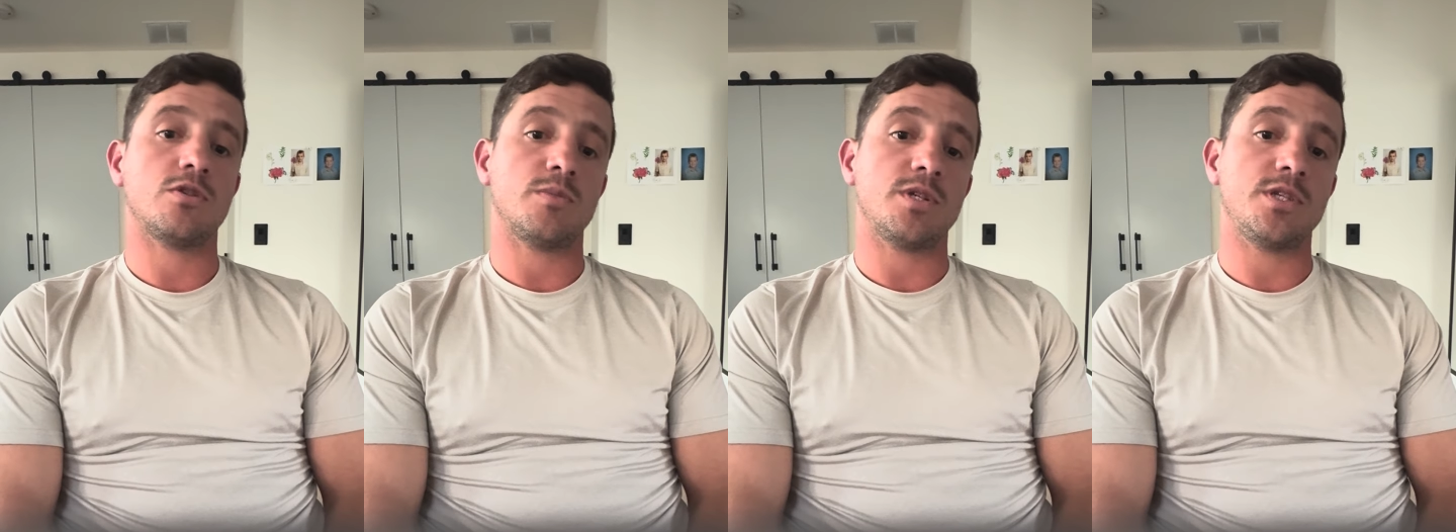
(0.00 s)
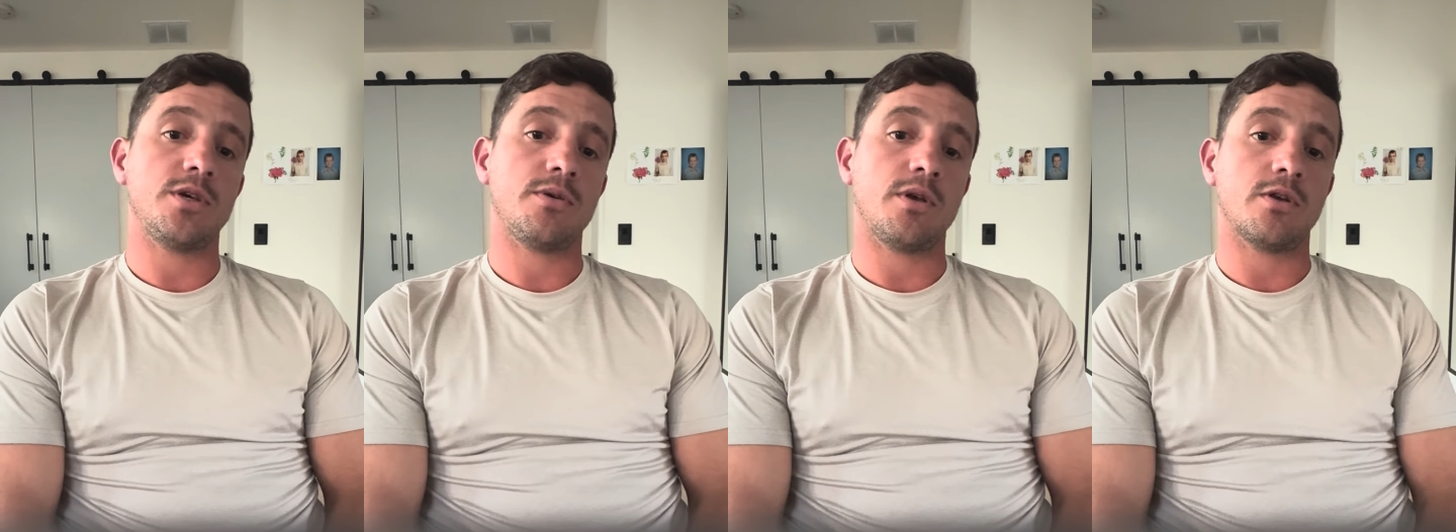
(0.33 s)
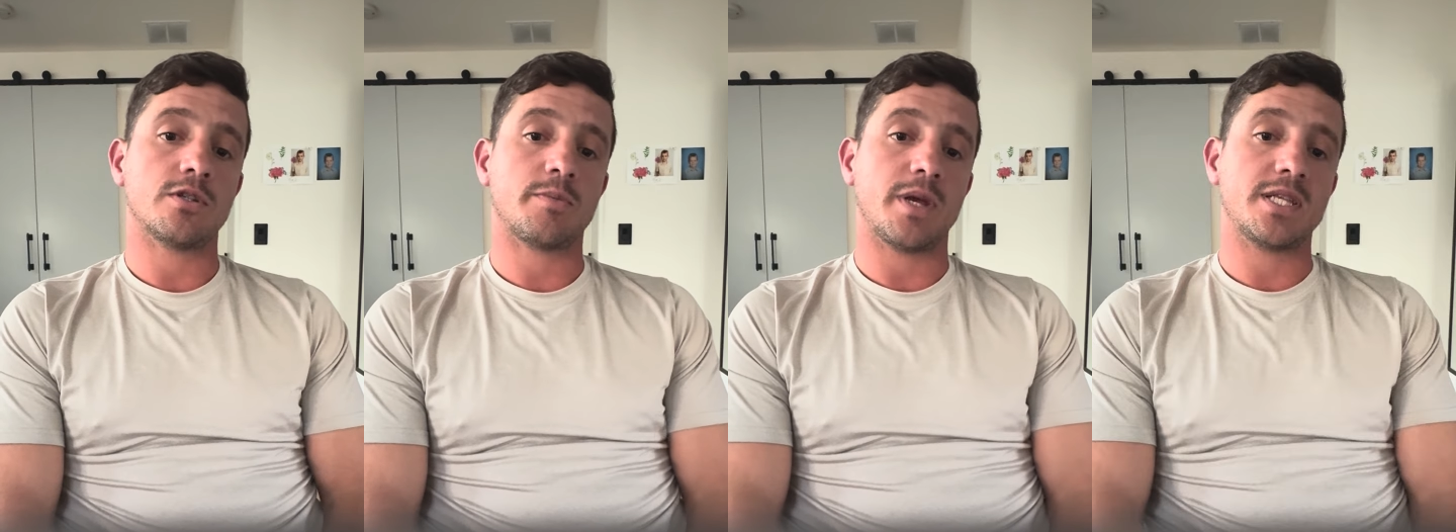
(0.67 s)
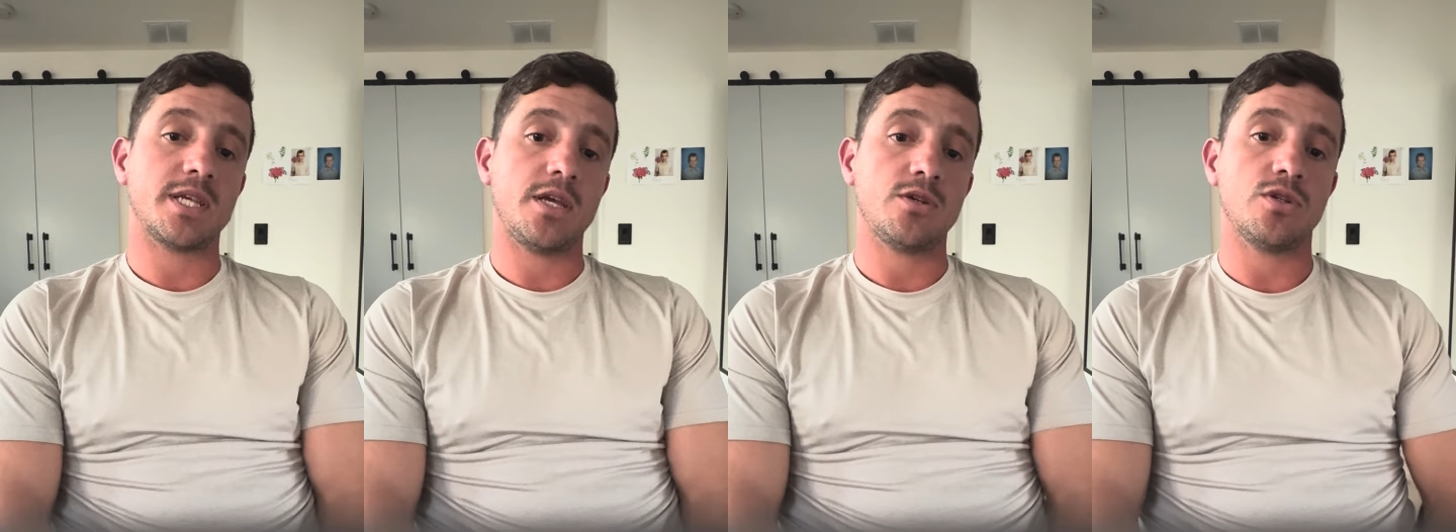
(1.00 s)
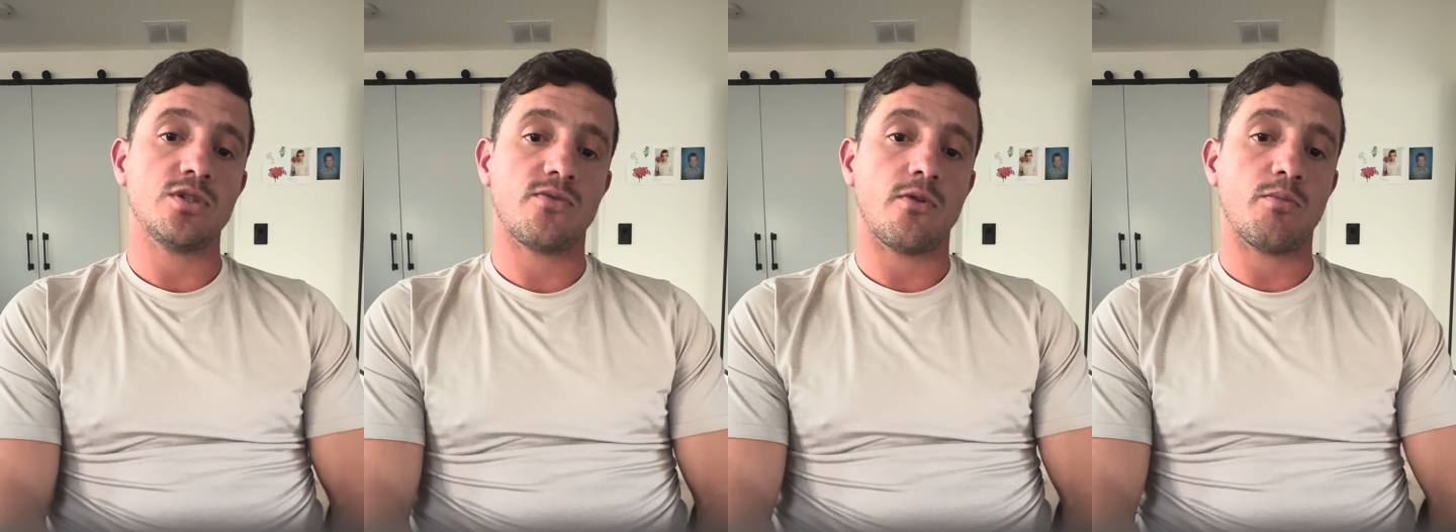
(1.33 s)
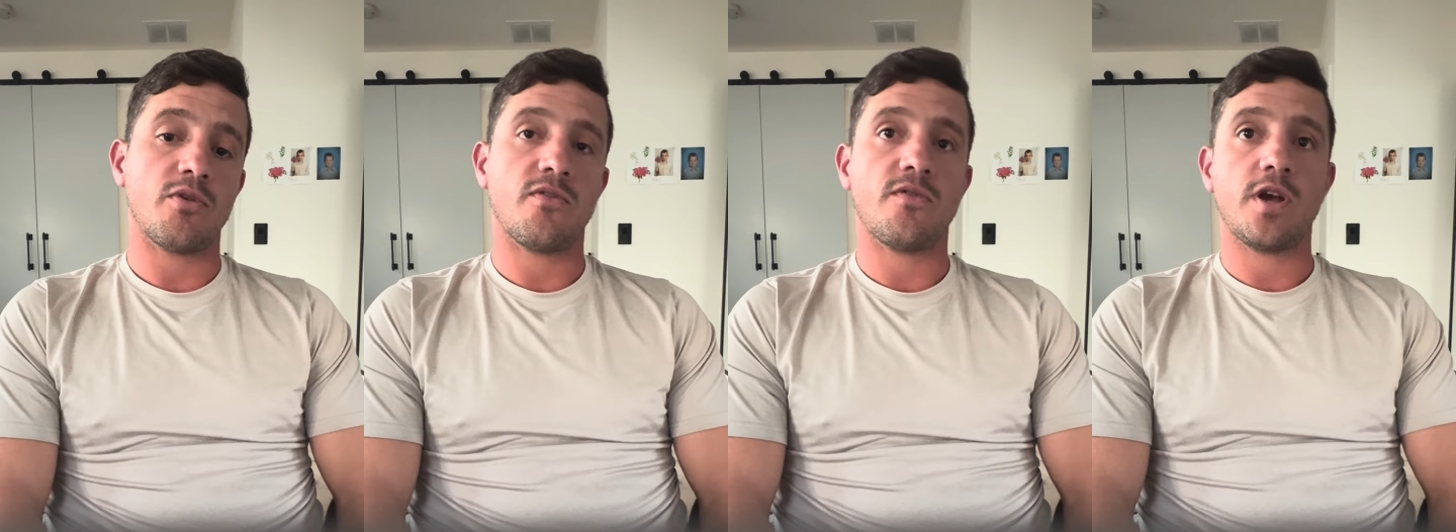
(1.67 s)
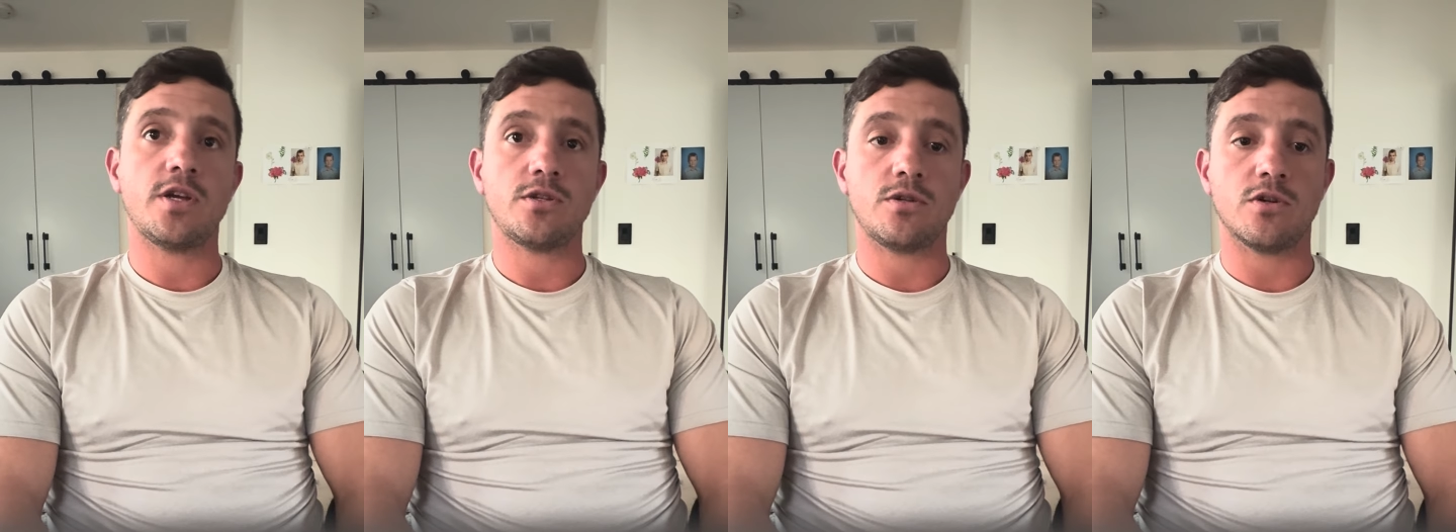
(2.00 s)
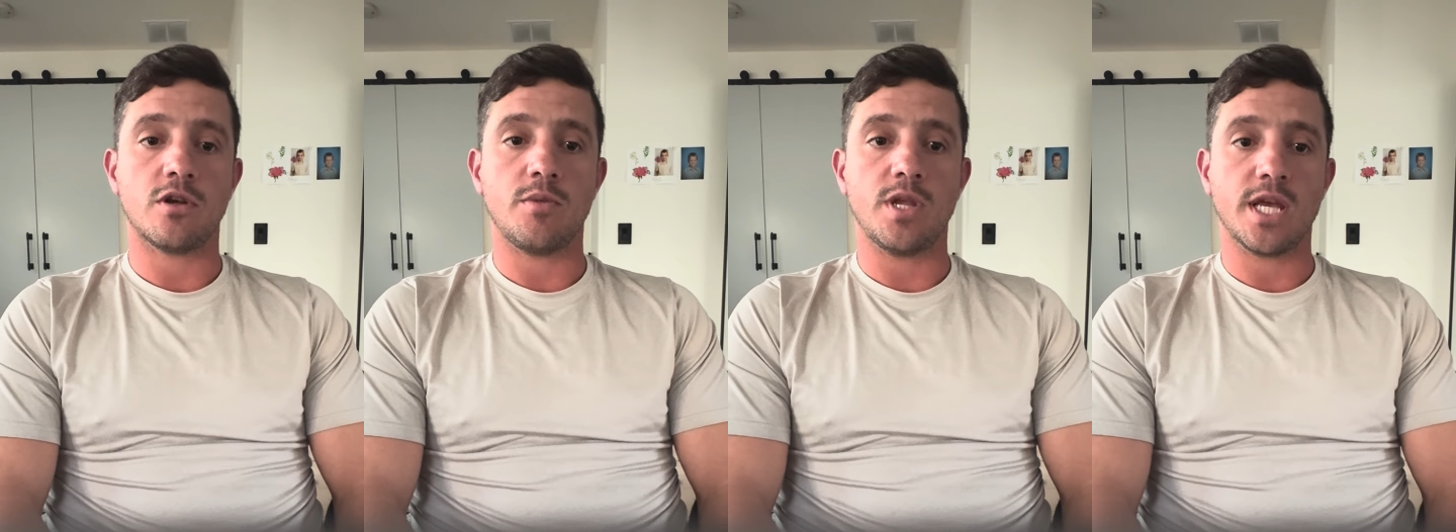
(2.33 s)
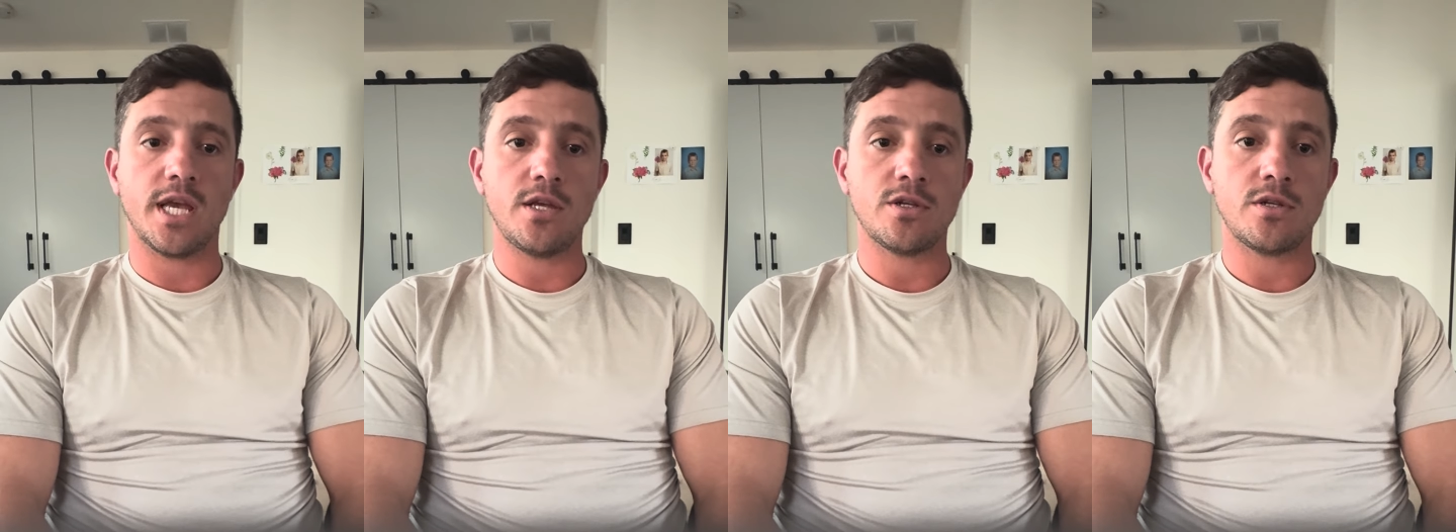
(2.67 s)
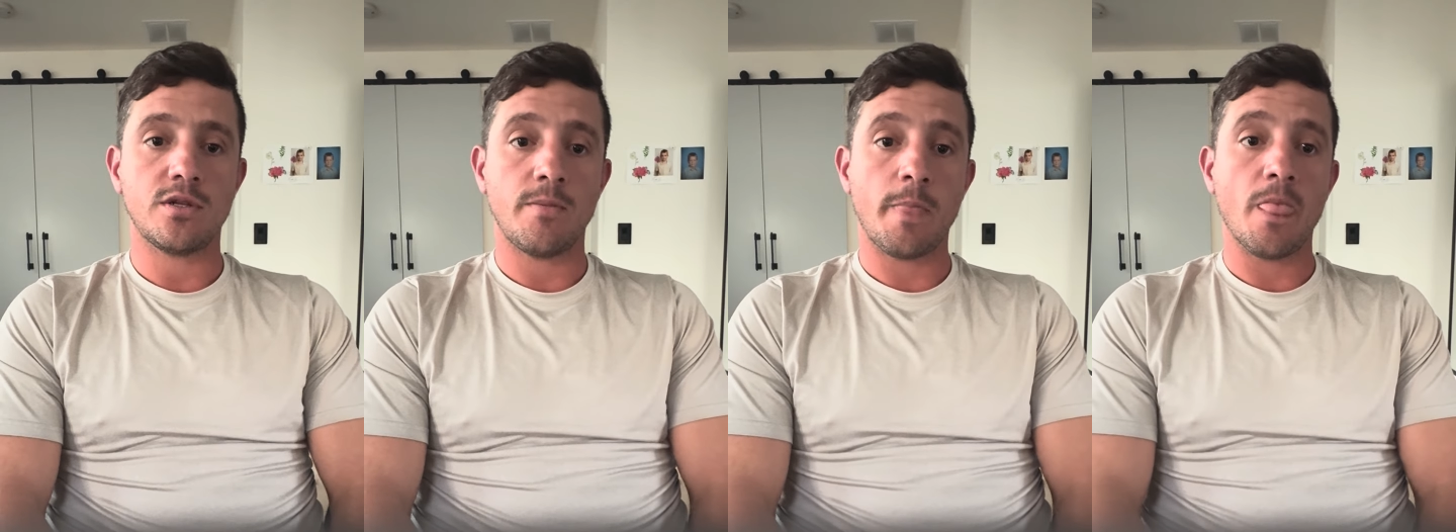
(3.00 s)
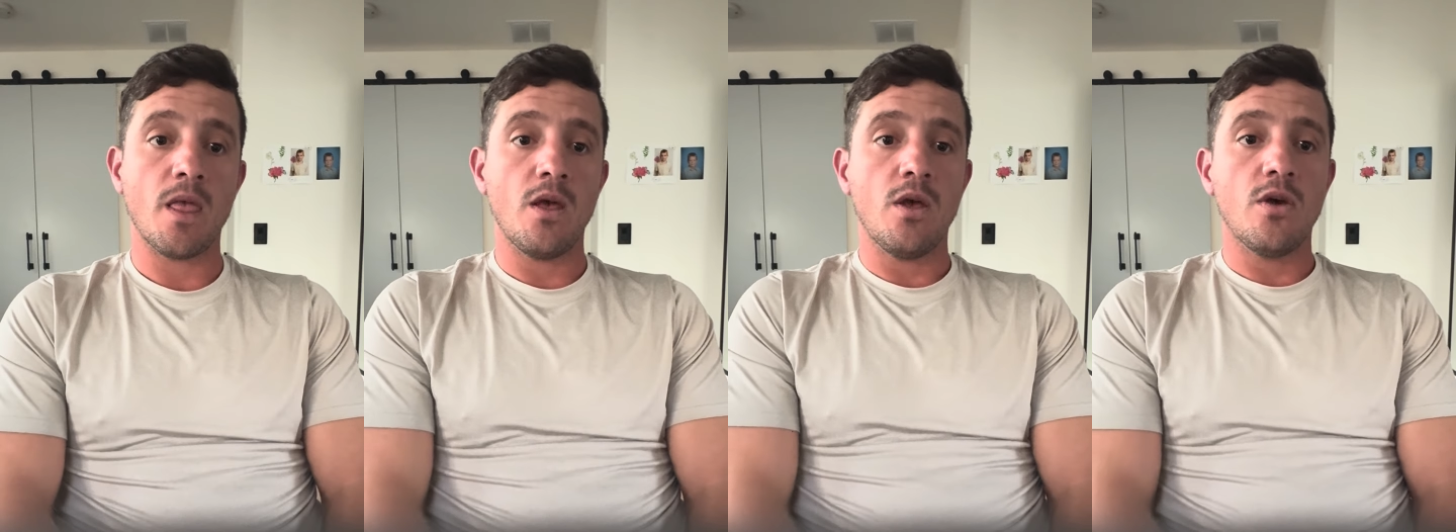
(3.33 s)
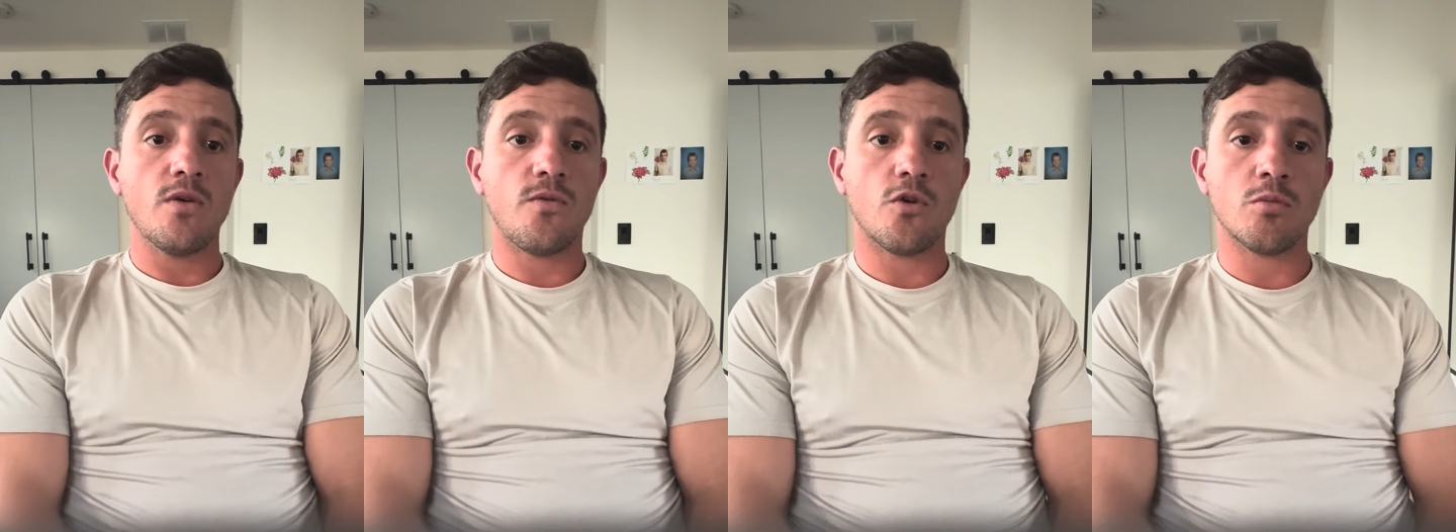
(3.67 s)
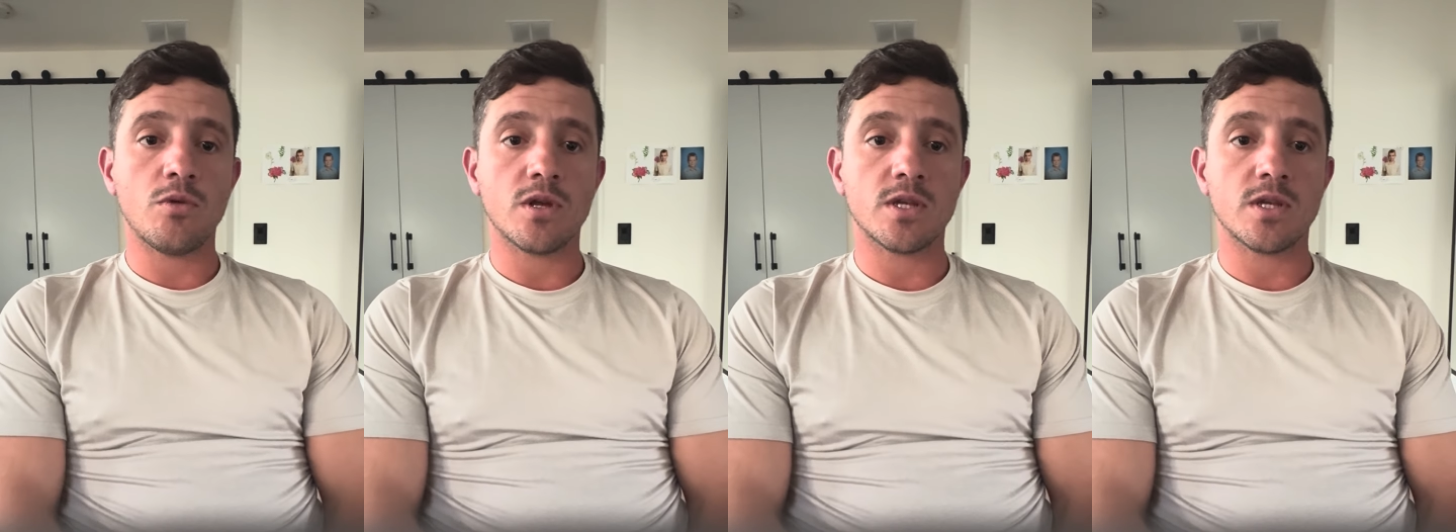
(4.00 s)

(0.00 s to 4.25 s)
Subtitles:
material expectations for professional communication, formal